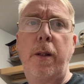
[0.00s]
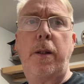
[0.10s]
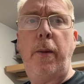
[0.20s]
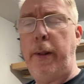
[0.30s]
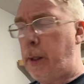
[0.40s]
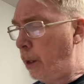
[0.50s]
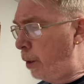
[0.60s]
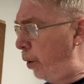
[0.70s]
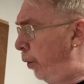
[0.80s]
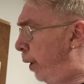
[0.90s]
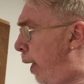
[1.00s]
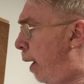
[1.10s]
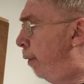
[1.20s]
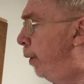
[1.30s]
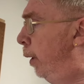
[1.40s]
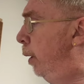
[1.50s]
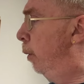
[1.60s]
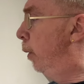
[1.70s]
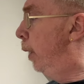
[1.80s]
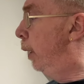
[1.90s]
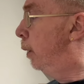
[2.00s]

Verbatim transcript: So it's Sunday afternoon,